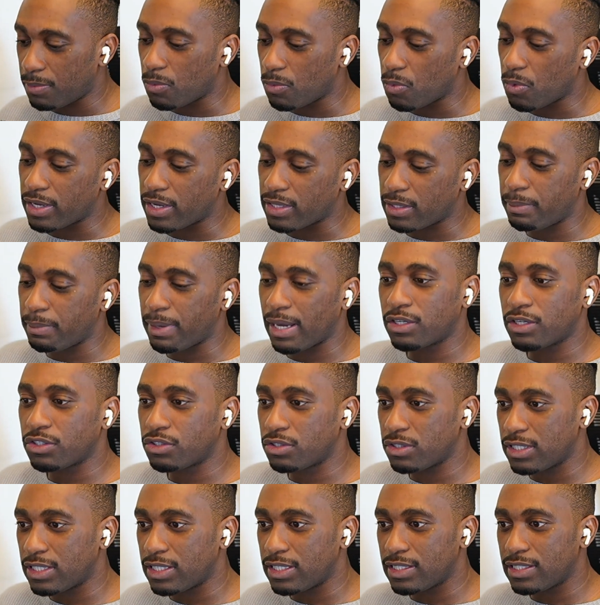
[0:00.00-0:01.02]
where the
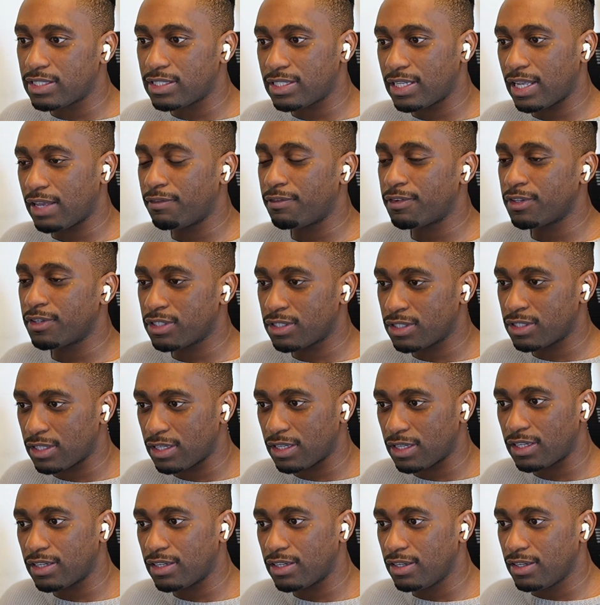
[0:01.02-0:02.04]
boundary is safest
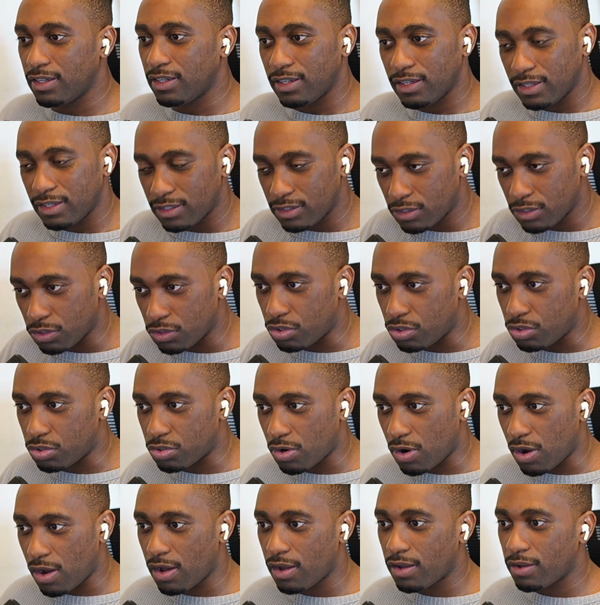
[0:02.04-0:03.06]
to
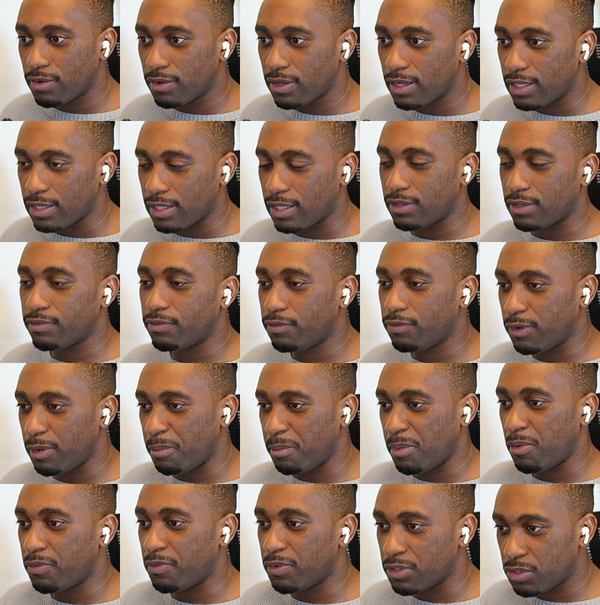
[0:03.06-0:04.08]
draw, and then flip
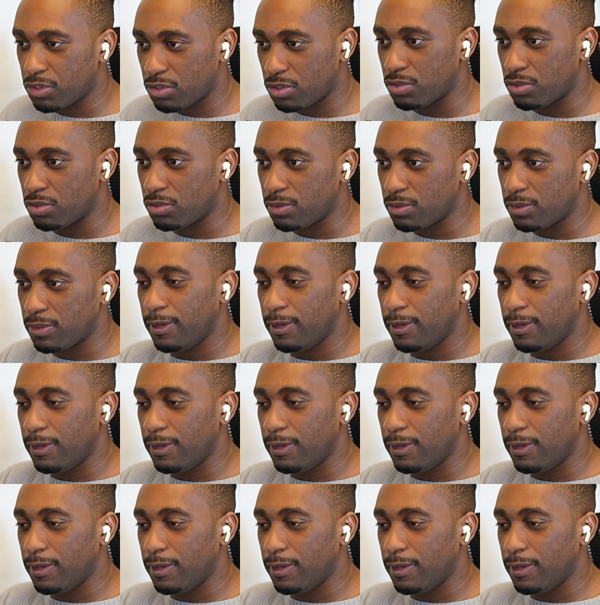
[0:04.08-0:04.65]
over to,